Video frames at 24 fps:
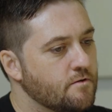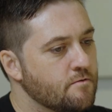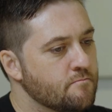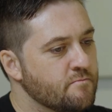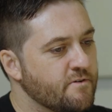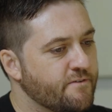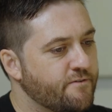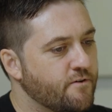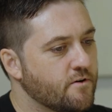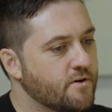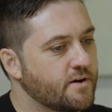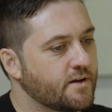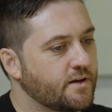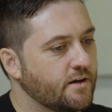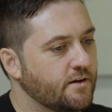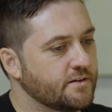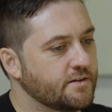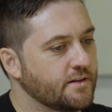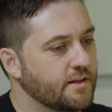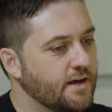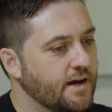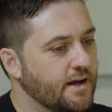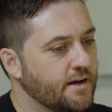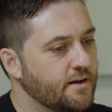before I go
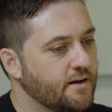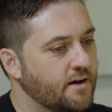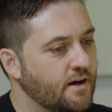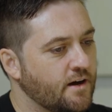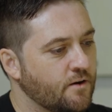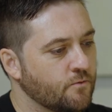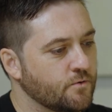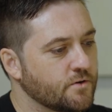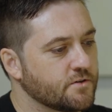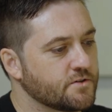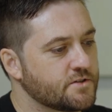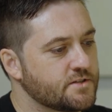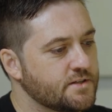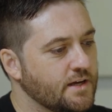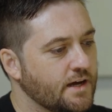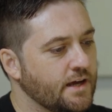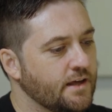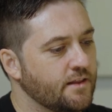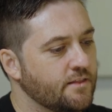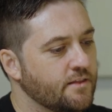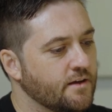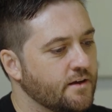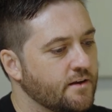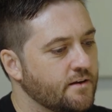into that, I will
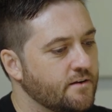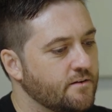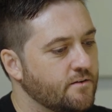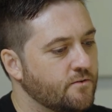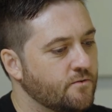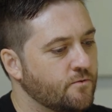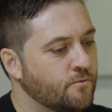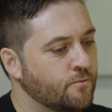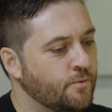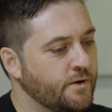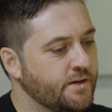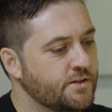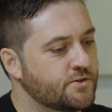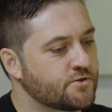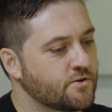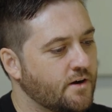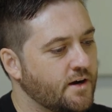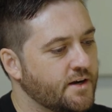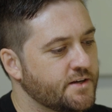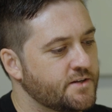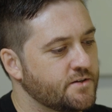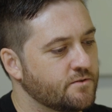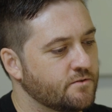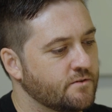say that we
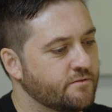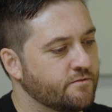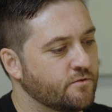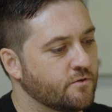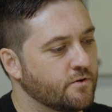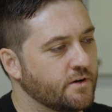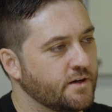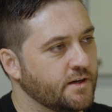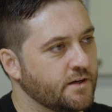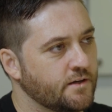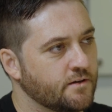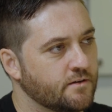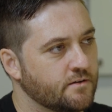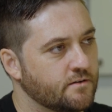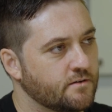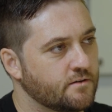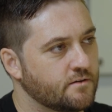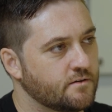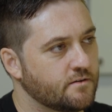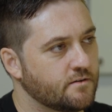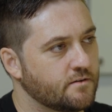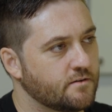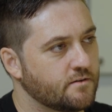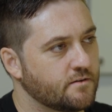try to avoid
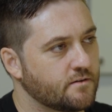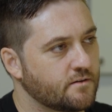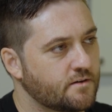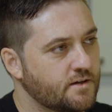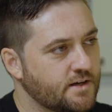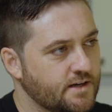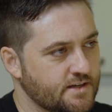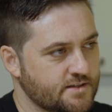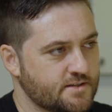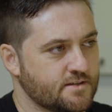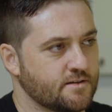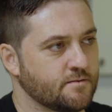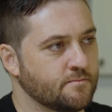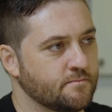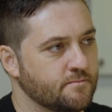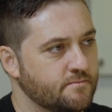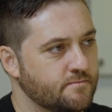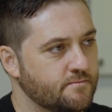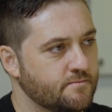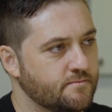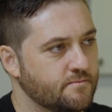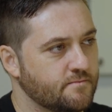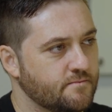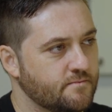custom
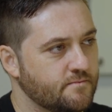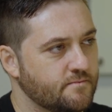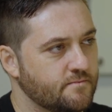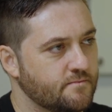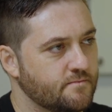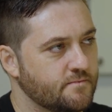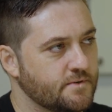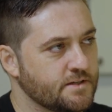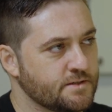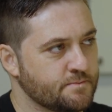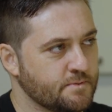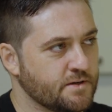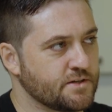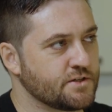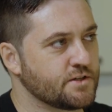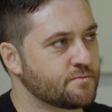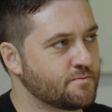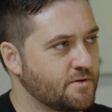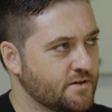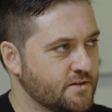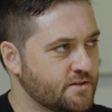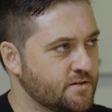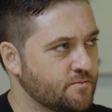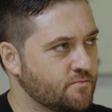as much as
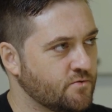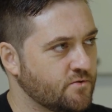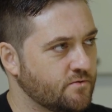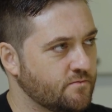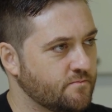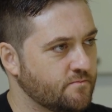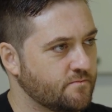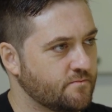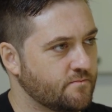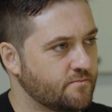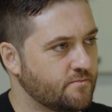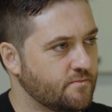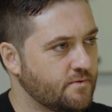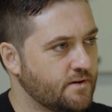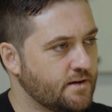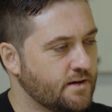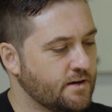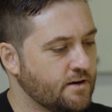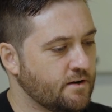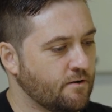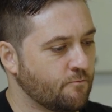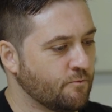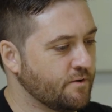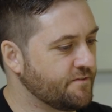possible.
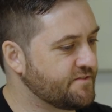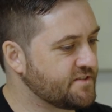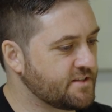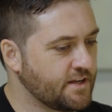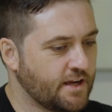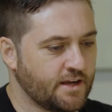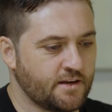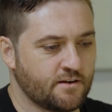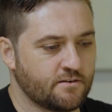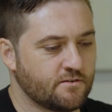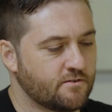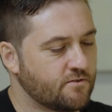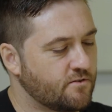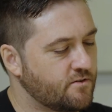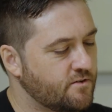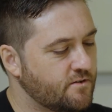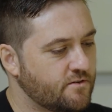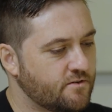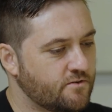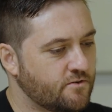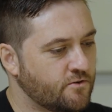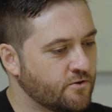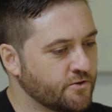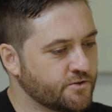We've seen
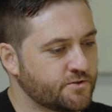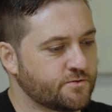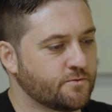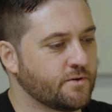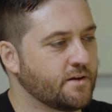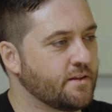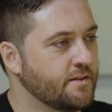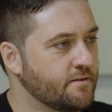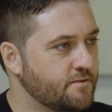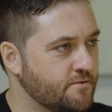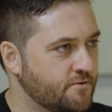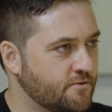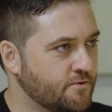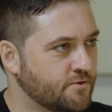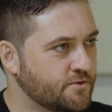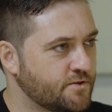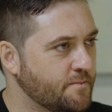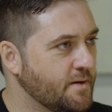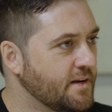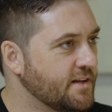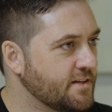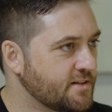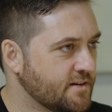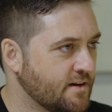all too
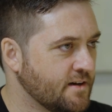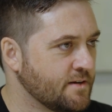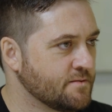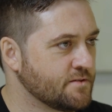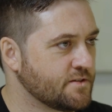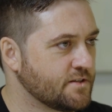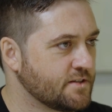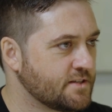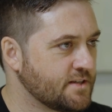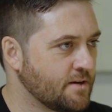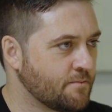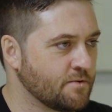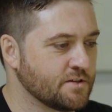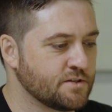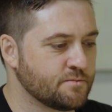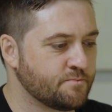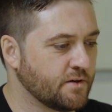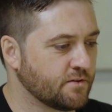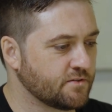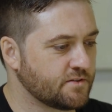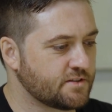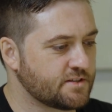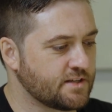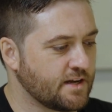many times someone's
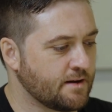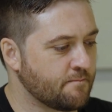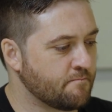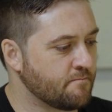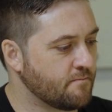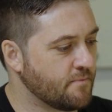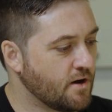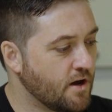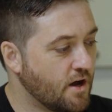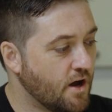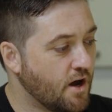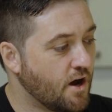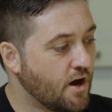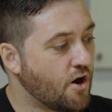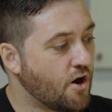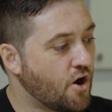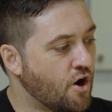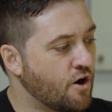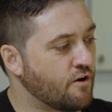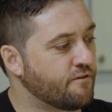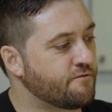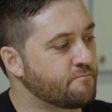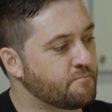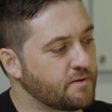built some
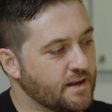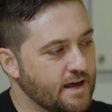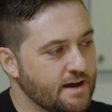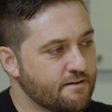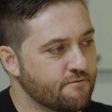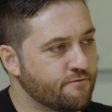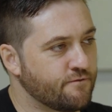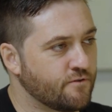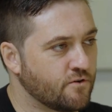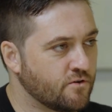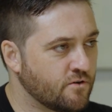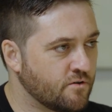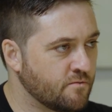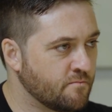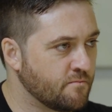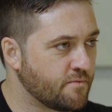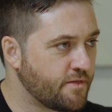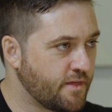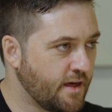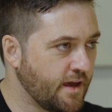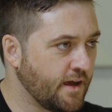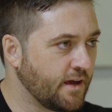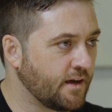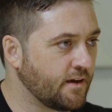off-platform
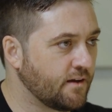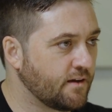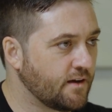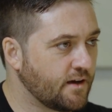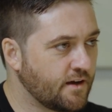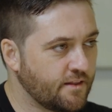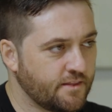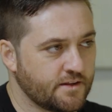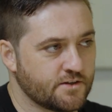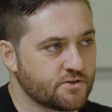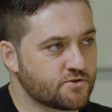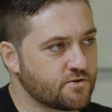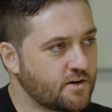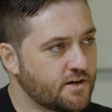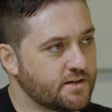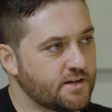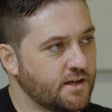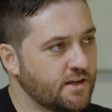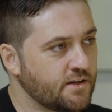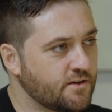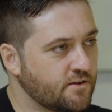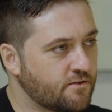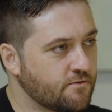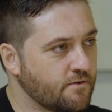thing and then tried to
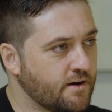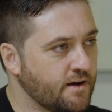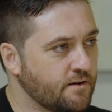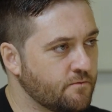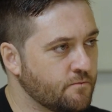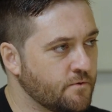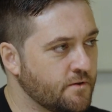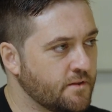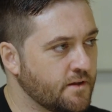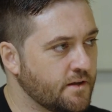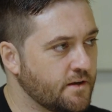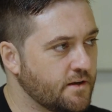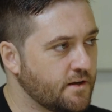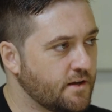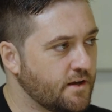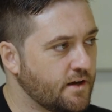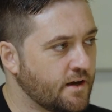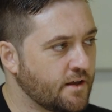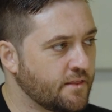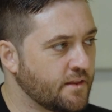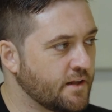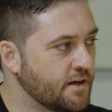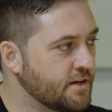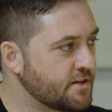integrate with it,
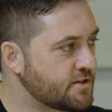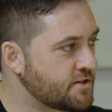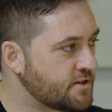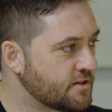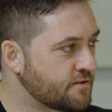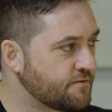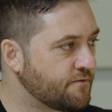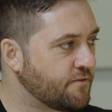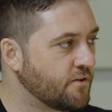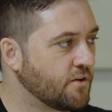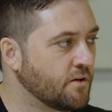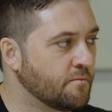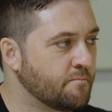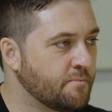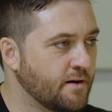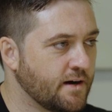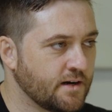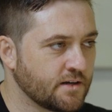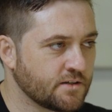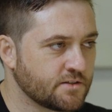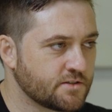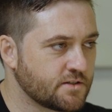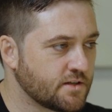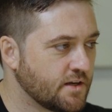and then it's just full of
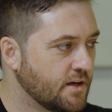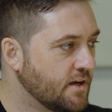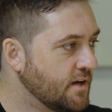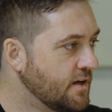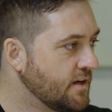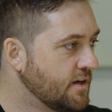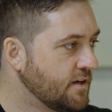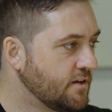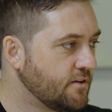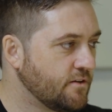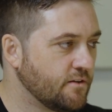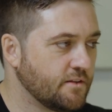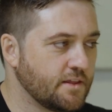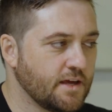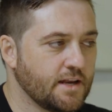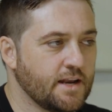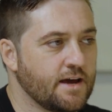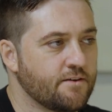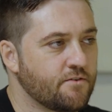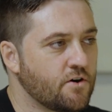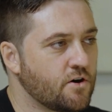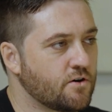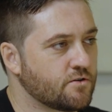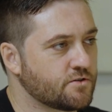bugs. You then
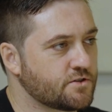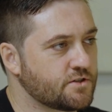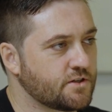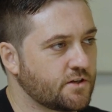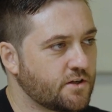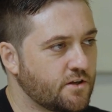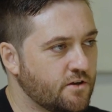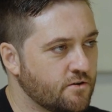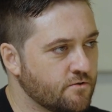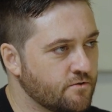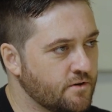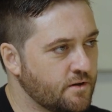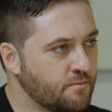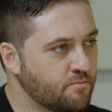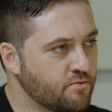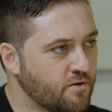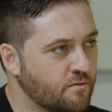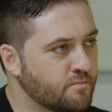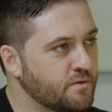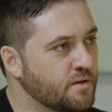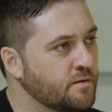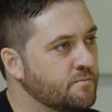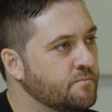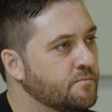have a whole security
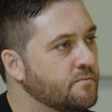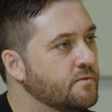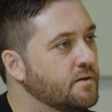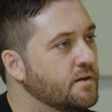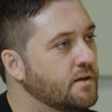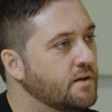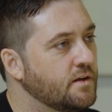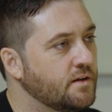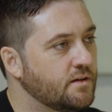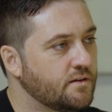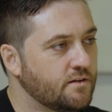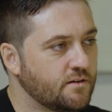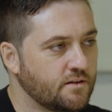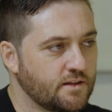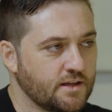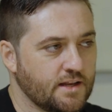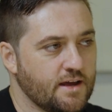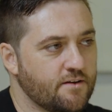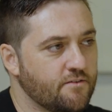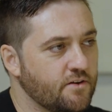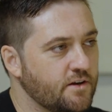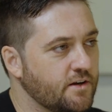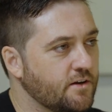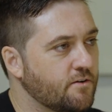problem. You then
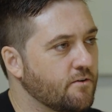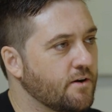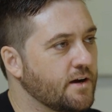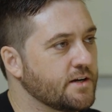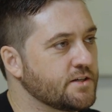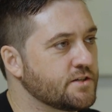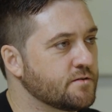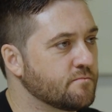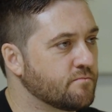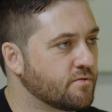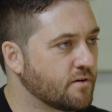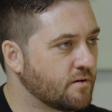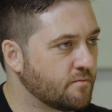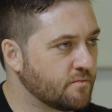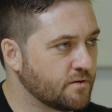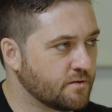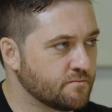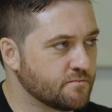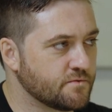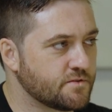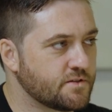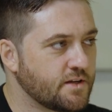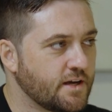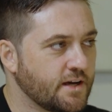have integration
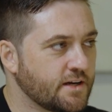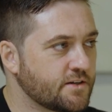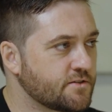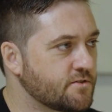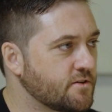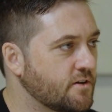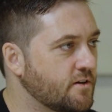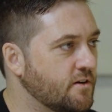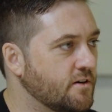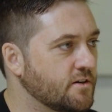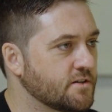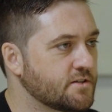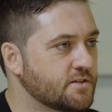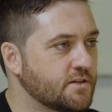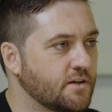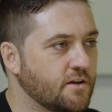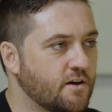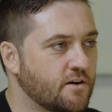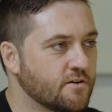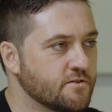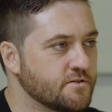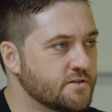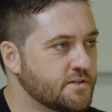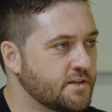problems, extra costs in
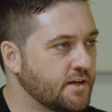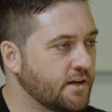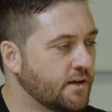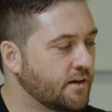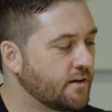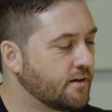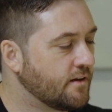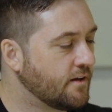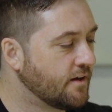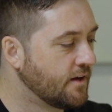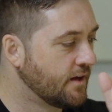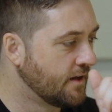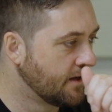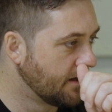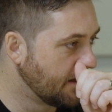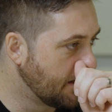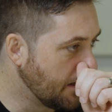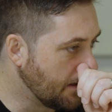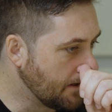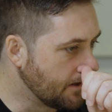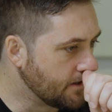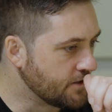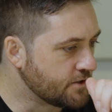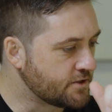hosting.
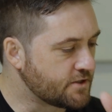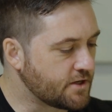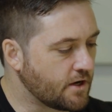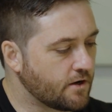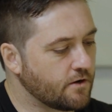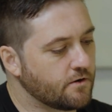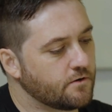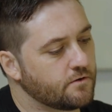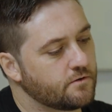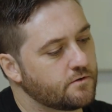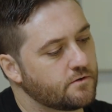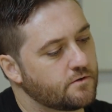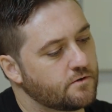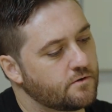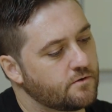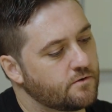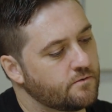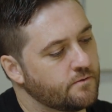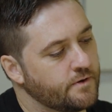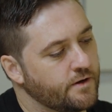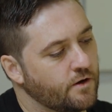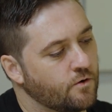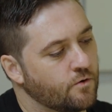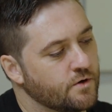So
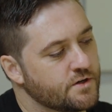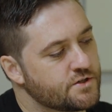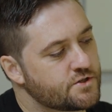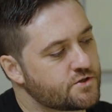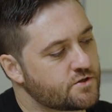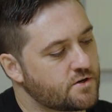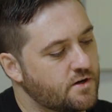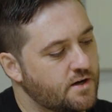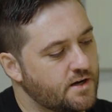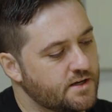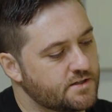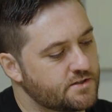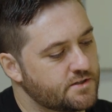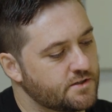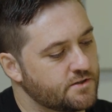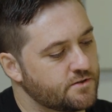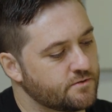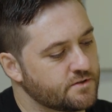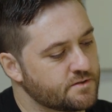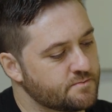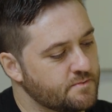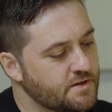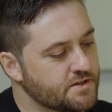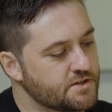we always try to
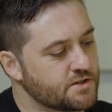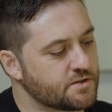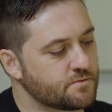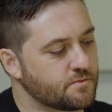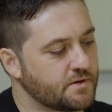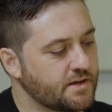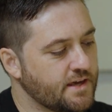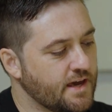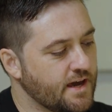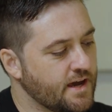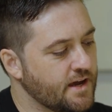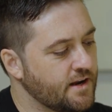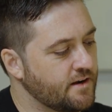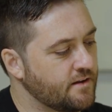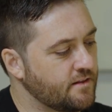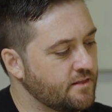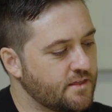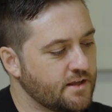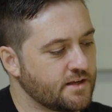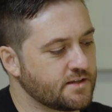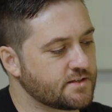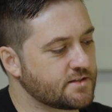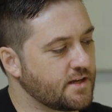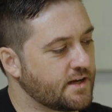do as much as we can in
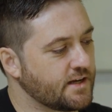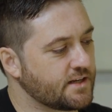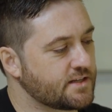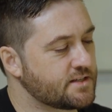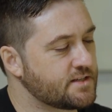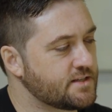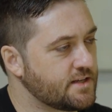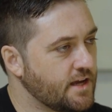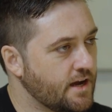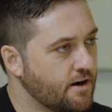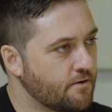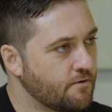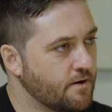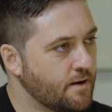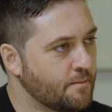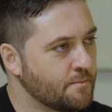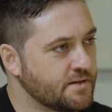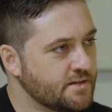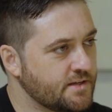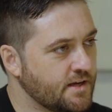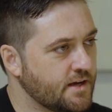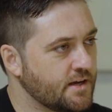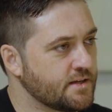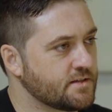things like CRM
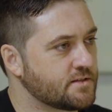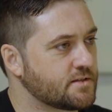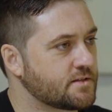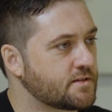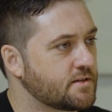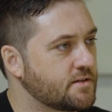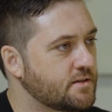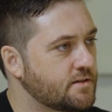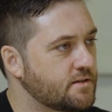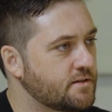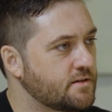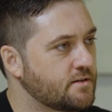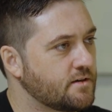and Desk